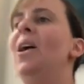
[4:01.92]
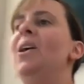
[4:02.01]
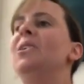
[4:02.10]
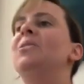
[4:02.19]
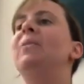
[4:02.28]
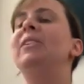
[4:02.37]

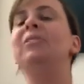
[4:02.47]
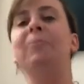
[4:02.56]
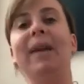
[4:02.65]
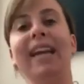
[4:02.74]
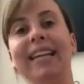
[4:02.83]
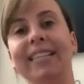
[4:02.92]
so when you've
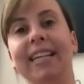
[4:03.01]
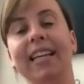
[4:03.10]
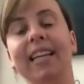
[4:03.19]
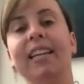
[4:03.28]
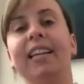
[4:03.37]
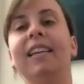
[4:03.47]
picked
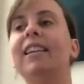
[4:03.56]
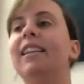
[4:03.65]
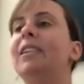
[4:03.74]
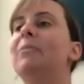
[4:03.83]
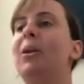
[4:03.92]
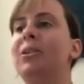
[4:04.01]

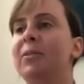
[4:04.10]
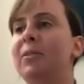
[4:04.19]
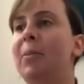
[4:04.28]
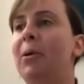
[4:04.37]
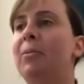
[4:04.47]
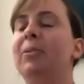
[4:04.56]
the parts of the
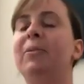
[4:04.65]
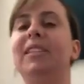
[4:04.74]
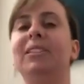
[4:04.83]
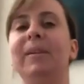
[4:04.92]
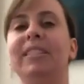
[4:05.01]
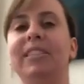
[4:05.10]
poem that really
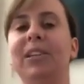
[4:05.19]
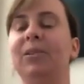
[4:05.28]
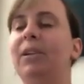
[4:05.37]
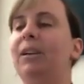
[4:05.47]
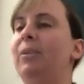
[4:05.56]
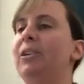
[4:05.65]
speak to you,
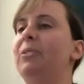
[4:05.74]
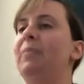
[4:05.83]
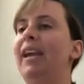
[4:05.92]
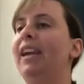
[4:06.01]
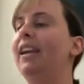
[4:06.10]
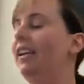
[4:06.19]
and when you
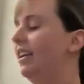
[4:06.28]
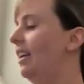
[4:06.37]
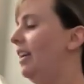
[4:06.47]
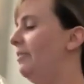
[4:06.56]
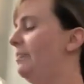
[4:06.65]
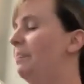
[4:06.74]
pick
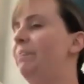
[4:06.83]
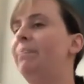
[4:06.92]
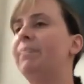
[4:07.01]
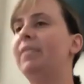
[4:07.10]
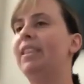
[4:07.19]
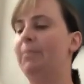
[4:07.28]

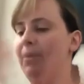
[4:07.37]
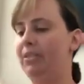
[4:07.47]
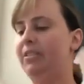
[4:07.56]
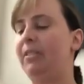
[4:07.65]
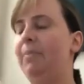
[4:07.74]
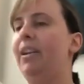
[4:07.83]
the
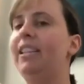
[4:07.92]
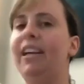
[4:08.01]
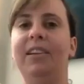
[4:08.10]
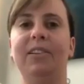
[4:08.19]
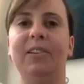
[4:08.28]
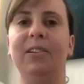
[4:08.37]
parts of the body
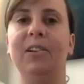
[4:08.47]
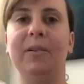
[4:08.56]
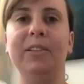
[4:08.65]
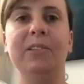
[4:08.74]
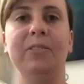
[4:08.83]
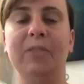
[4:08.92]
that you're
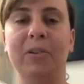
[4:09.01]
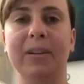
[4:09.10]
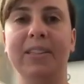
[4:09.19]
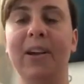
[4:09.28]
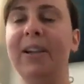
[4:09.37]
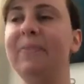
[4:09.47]
going to
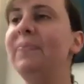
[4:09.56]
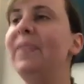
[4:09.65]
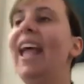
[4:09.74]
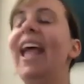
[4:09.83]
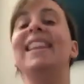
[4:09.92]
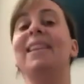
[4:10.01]
focus on,
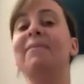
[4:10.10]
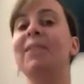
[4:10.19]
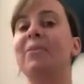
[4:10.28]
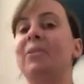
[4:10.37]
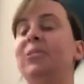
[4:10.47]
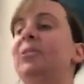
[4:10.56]
then what
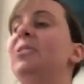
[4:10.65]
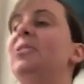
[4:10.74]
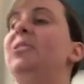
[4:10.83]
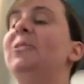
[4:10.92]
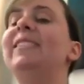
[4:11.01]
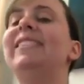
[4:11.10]
I want you to
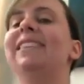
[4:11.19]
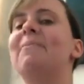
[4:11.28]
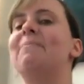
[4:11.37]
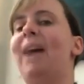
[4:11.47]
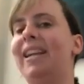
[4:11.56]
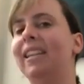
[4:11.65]
do is to
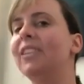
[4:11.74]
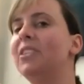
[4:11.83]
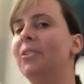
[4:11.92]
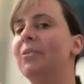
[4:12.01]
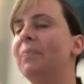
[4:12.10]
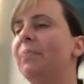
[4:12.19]
combine the
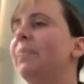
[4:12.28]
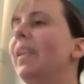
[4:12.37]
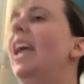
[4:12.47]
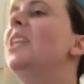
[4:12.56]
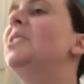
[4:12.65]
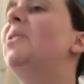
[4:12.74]
2.
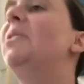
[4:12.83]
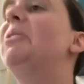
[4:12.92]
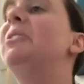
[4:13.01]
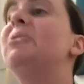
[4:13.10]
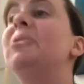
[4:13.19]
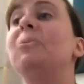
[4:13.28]
So I want
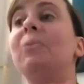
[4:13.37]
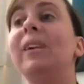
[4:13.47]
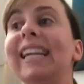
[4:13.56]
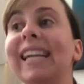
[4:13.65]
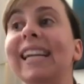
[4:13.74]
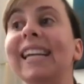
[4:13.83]
you to
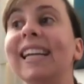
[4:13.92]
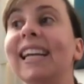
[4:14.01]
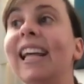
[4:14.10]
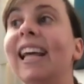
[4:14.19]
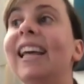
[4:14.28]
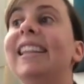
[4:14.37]
read
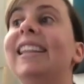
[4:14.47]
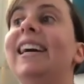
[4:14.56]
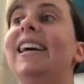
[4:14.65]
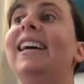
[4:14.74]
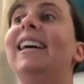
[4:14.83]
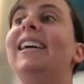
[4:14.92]

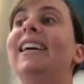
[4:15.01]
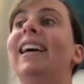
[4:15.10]
the